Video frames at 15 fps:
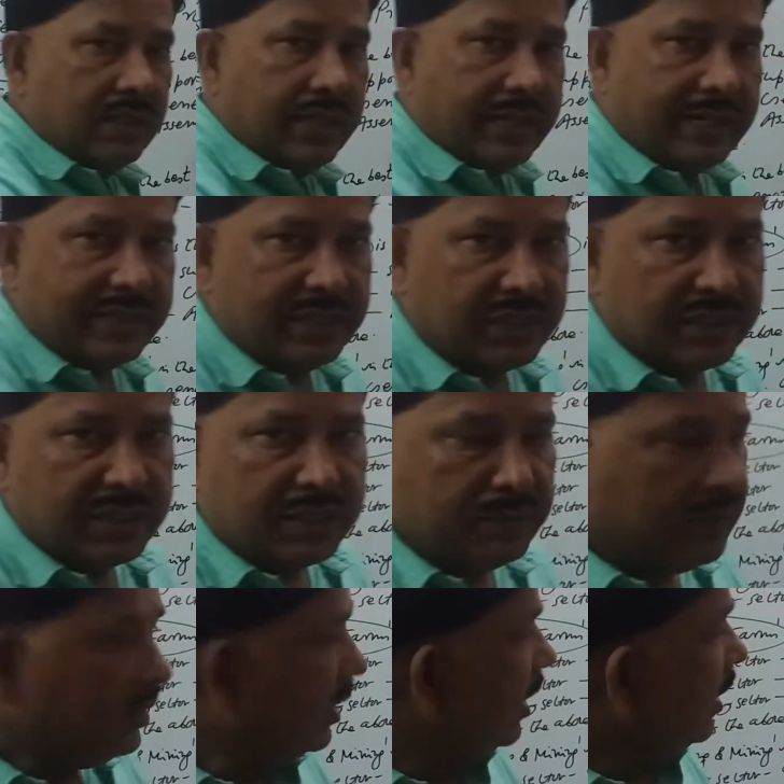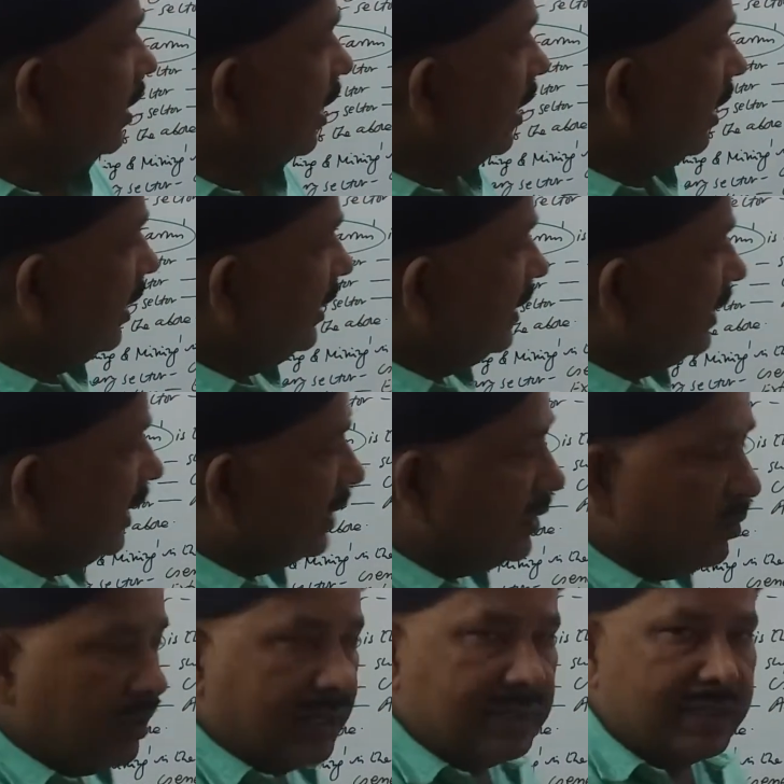correct statement?
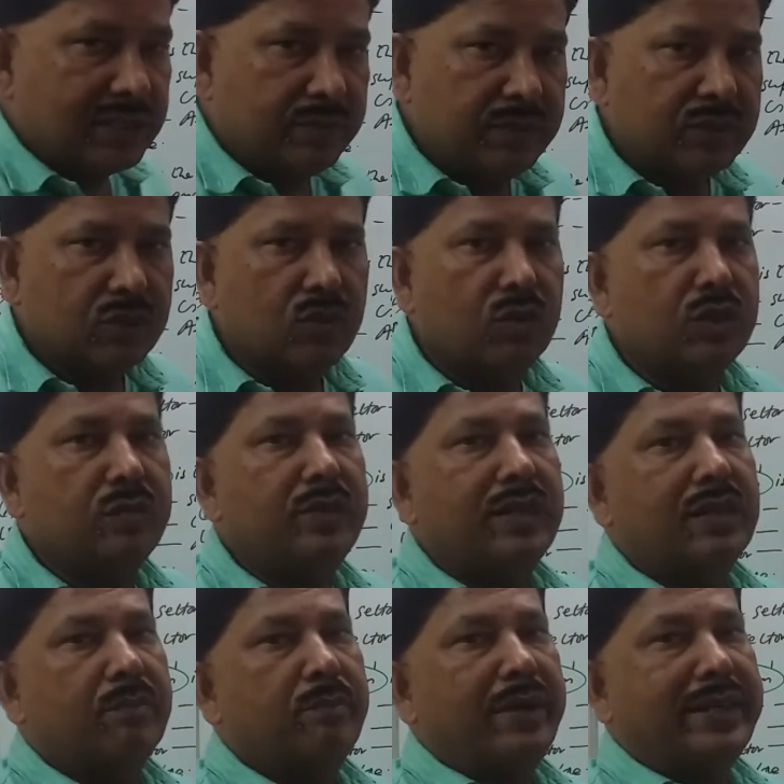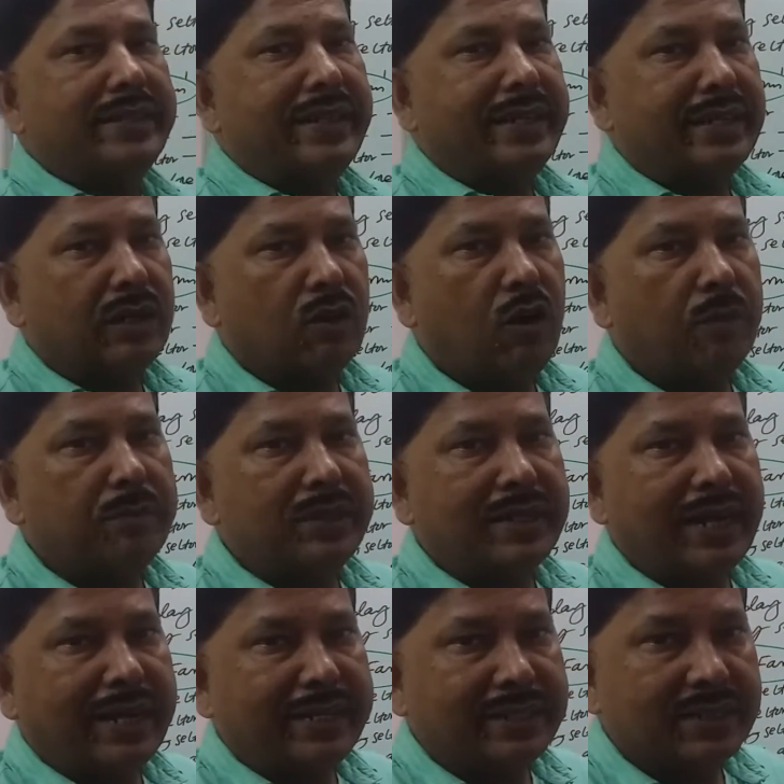Intangible assets means goodwill, patent,
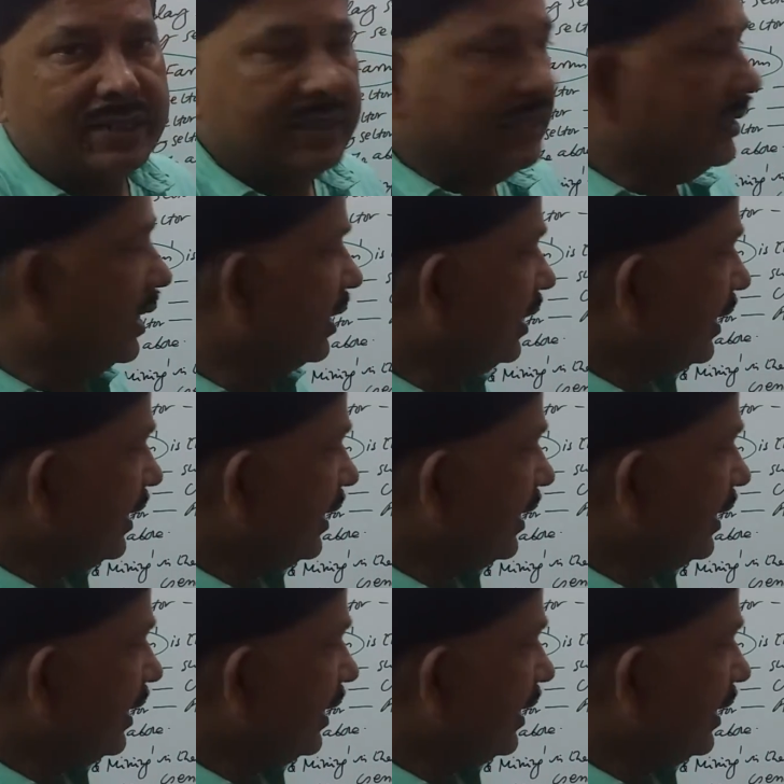copyright. These are the